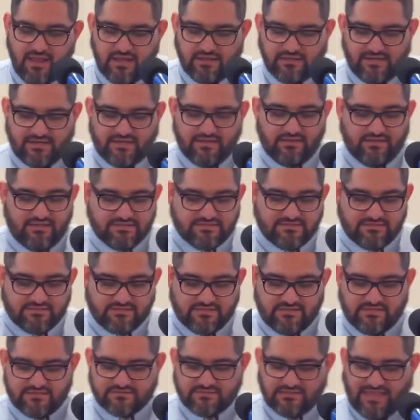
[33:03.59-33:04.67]
listen to
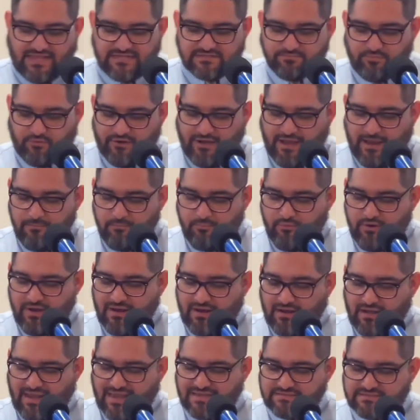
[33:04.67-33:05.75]
this last part, and bring
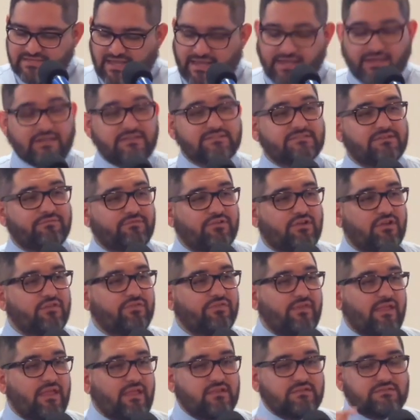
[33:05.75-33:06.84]
glad tidings of good
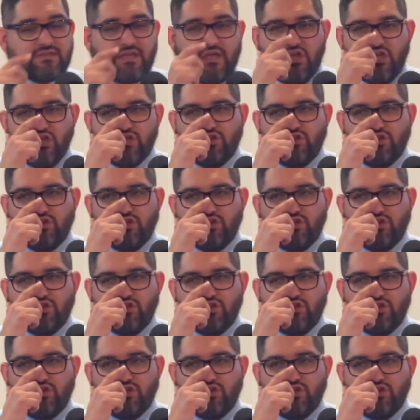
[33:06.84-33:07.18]
things.